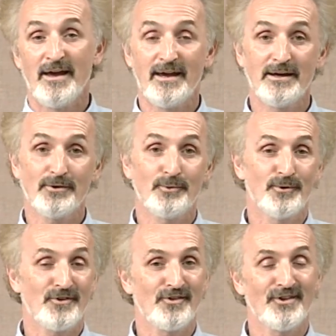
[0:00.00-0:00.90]
And, of
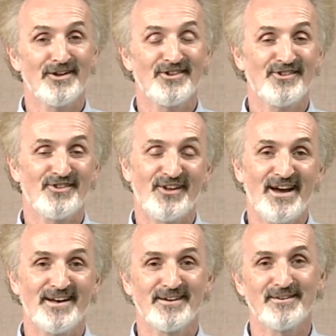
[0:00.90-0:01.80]
course, it's not just
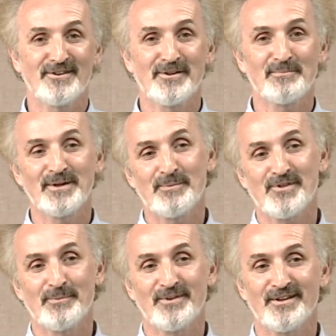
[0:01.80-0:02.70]
static like sometimes
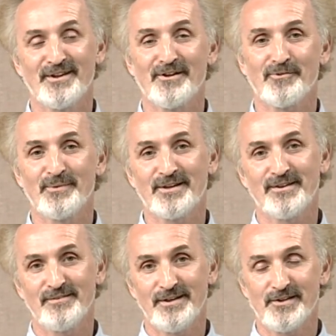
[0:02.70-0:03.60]
some of the classroom
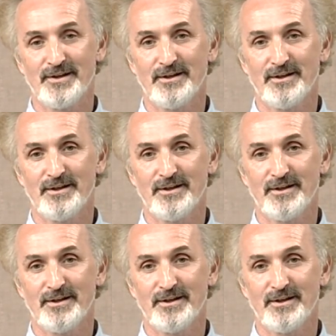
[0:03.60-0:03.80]
activities